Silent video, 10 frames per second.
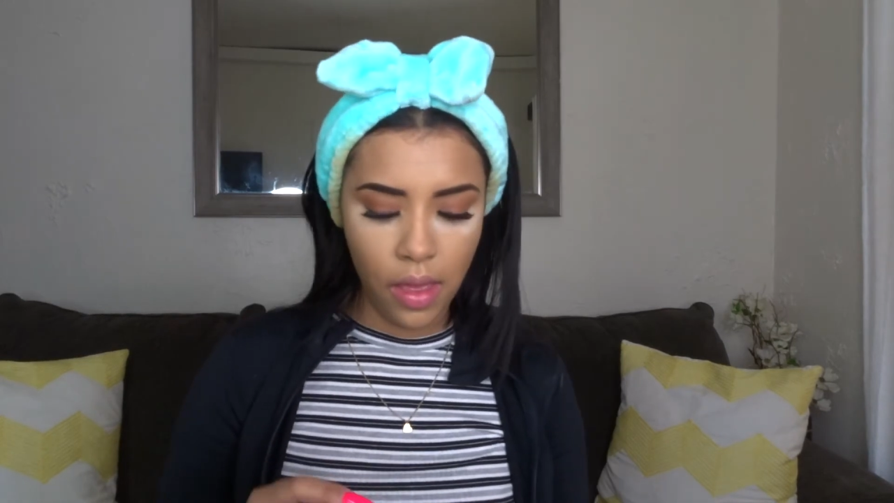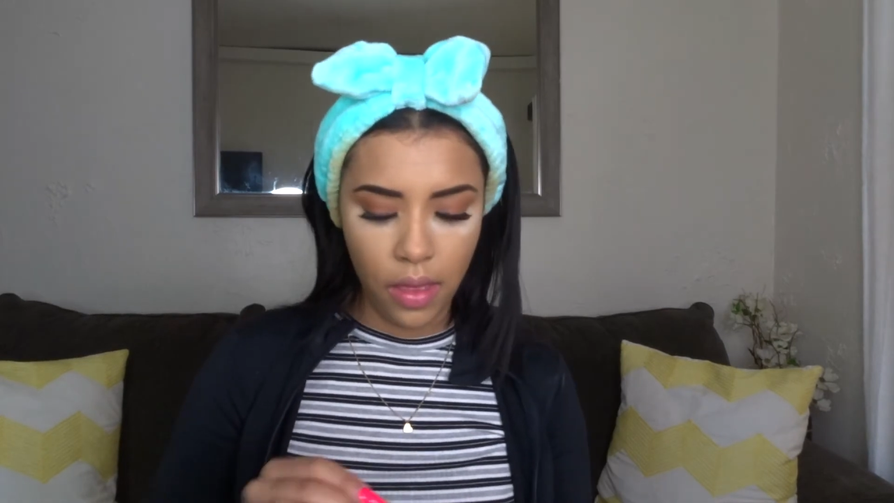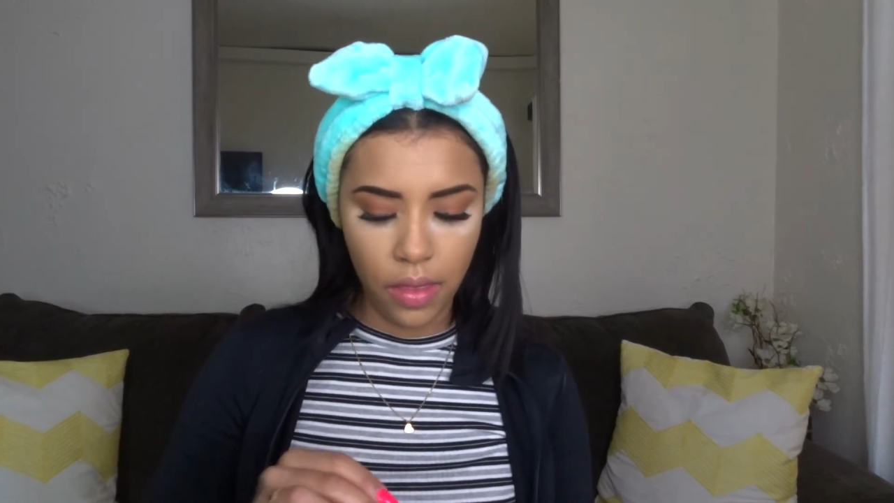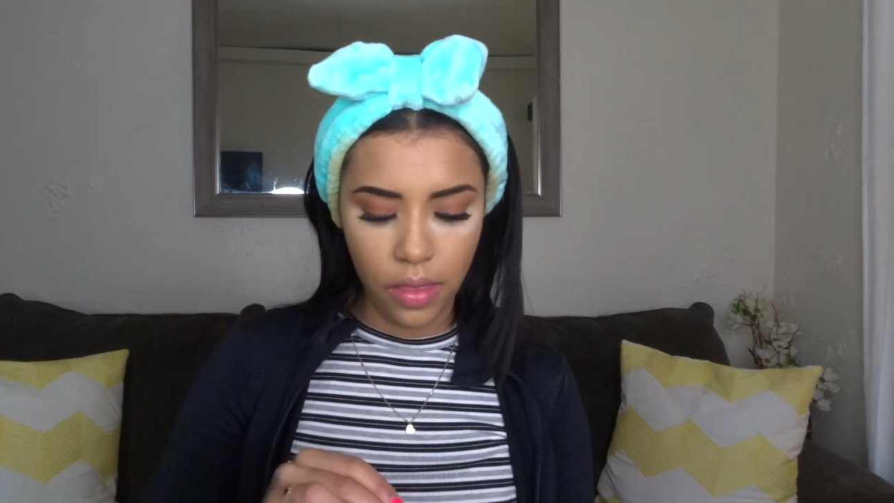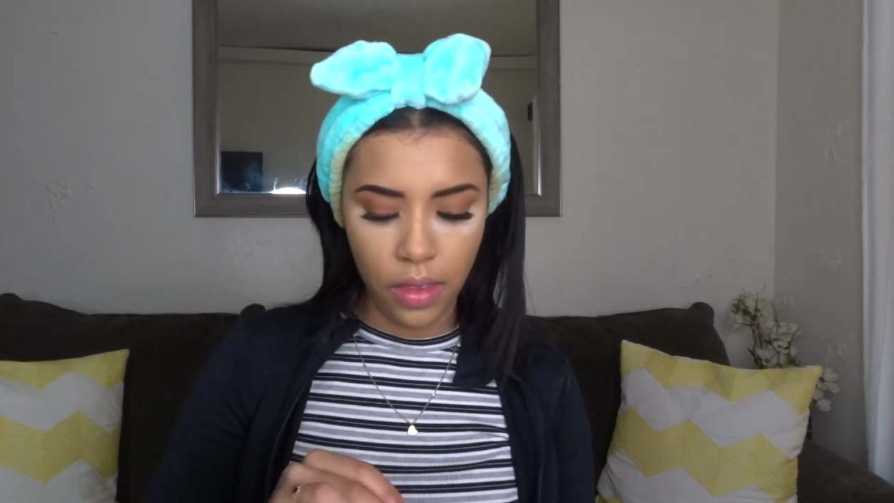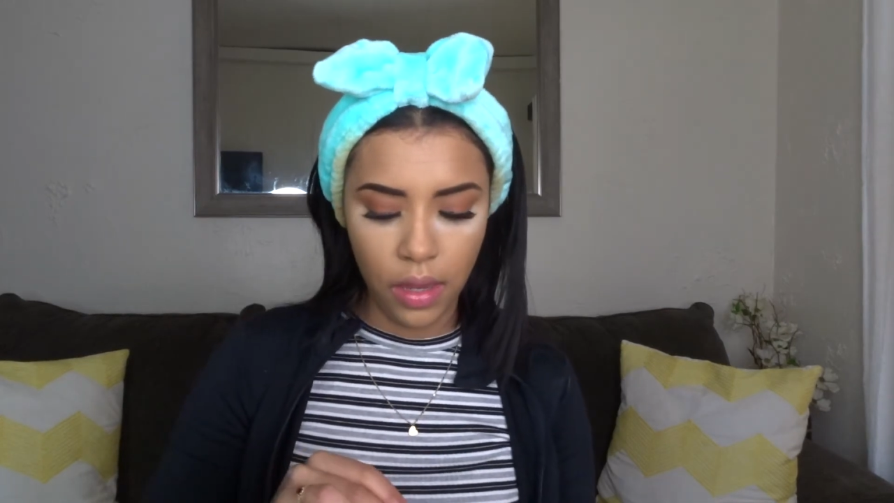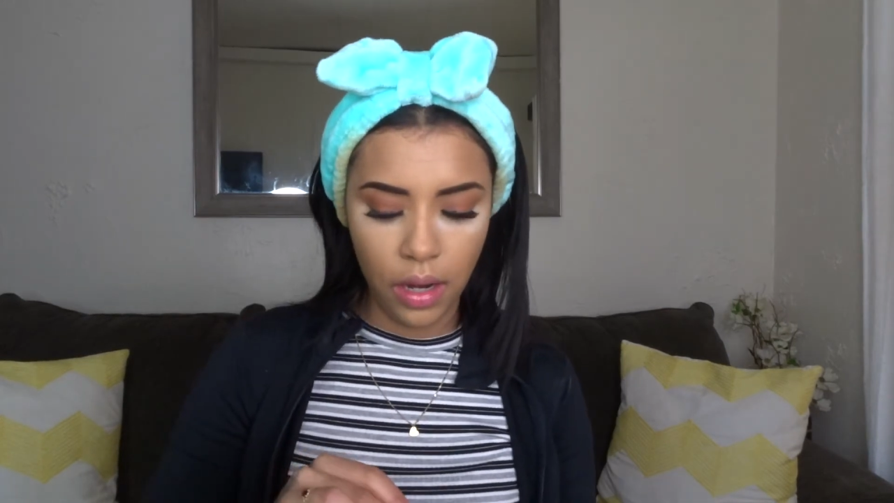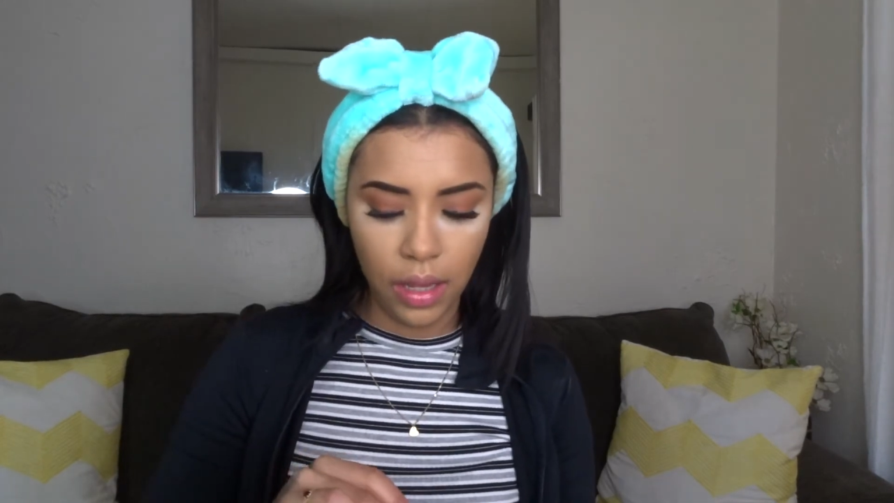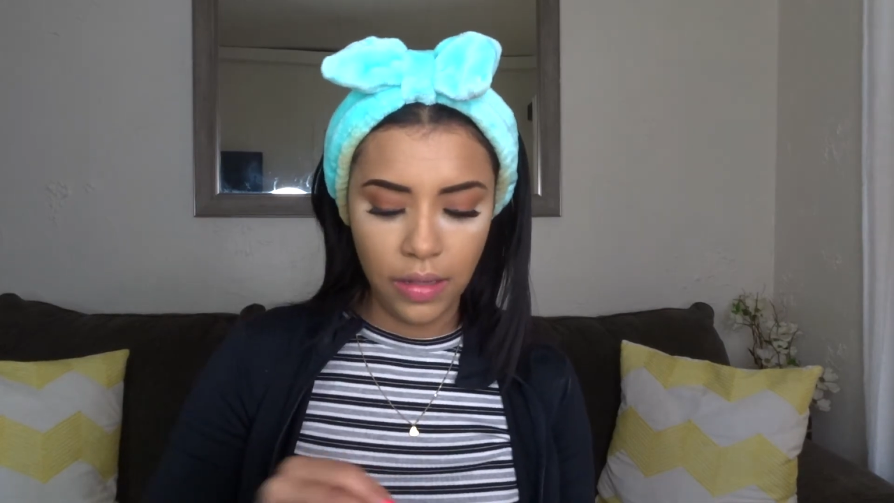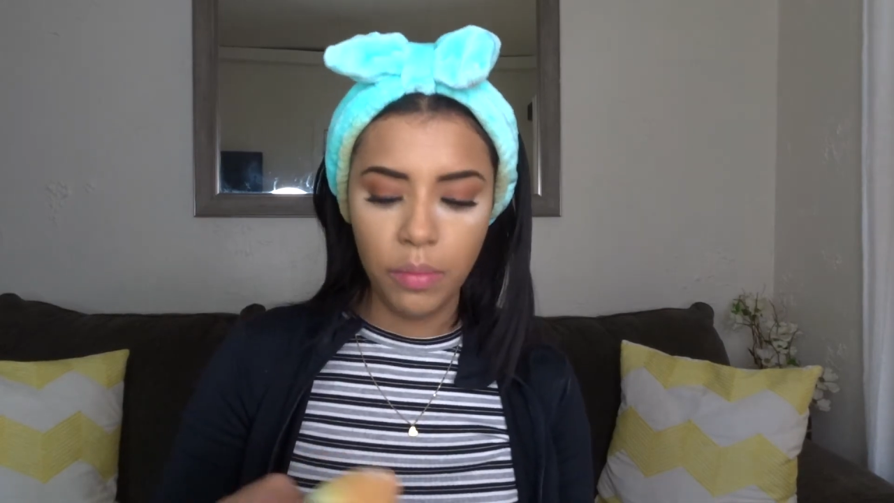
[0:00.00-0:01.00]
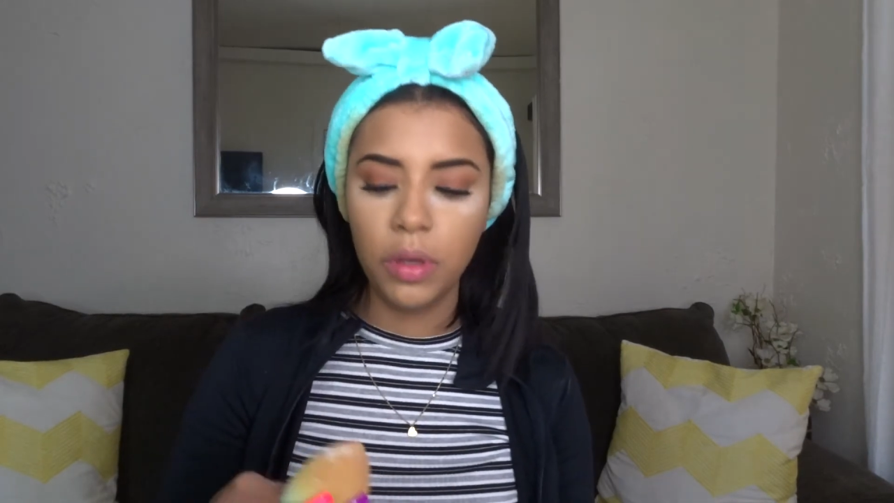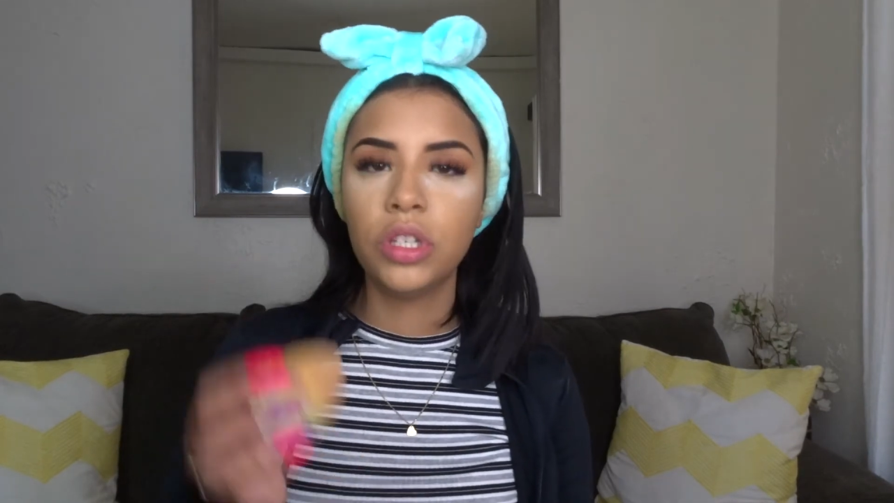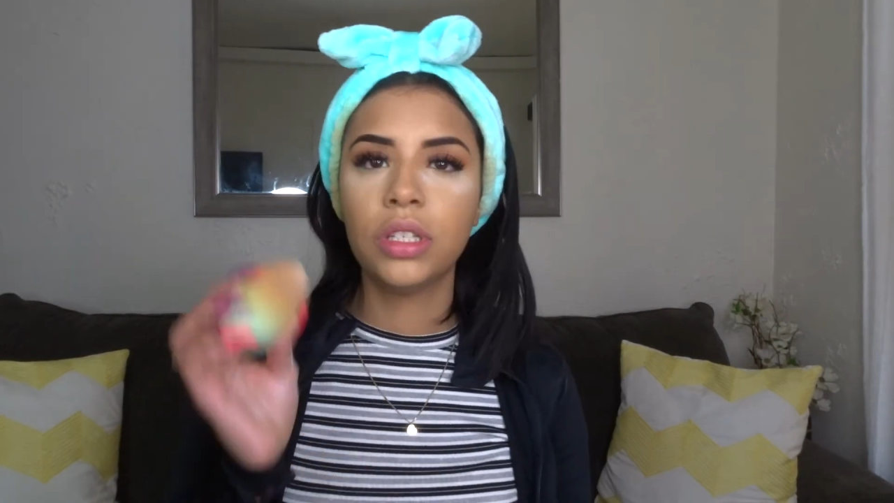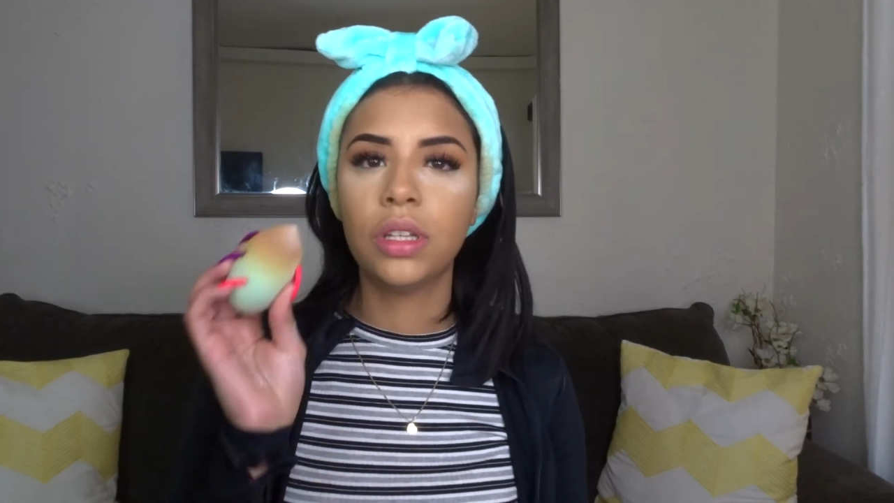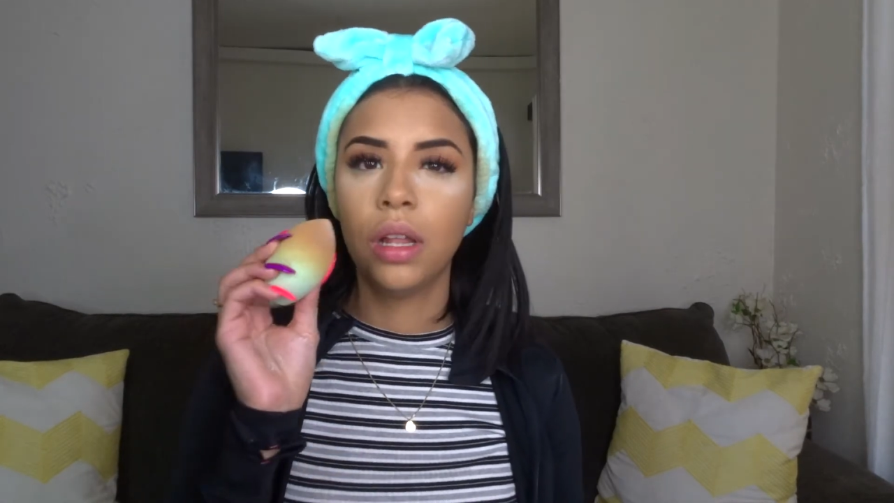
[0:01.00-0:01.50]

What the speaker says: And then I like to put just